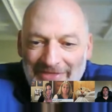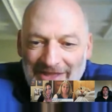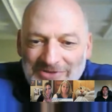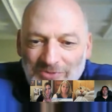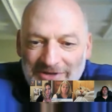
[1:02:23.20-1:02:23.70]
and
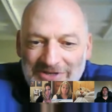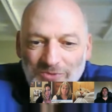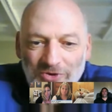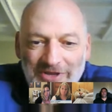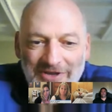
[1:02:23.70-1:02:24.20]
that's what
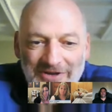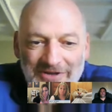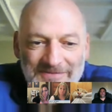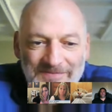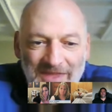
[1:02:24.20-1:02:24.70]
he's working
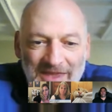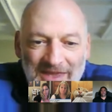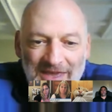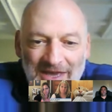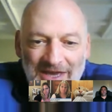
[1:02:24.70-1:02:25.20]
on.
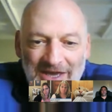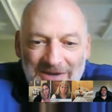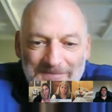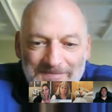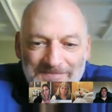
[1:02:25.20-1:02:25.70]

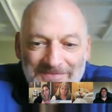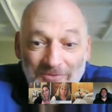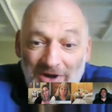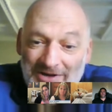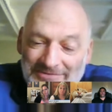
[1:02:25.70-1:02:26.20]

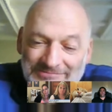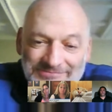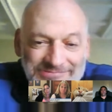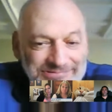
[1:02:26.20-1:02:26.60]
Wow.